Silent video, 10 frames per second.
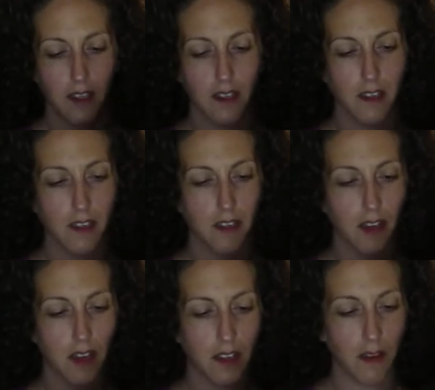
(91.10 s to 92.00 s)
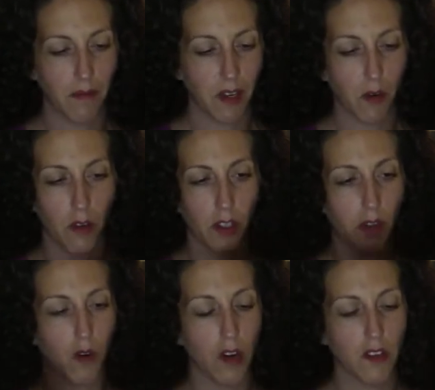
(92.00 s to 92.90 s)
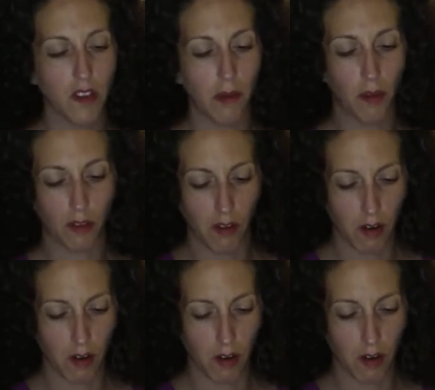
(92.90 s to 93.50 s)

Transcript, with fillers: This is uh, something called a cross double